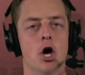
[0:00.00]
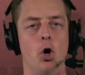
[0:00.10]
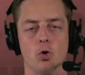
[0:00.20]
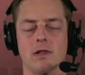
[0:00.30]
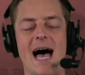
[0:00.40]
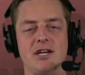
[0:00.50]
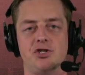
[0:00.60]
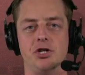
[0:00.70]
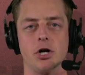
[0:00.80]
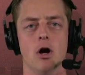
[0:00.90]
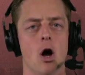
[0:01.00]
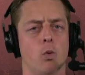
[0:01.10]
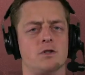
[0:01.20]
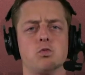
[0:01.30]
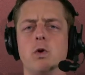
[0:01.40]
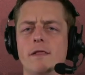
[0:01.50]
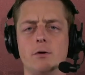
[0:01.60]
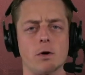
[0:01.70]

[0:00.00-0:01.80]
who last year was really,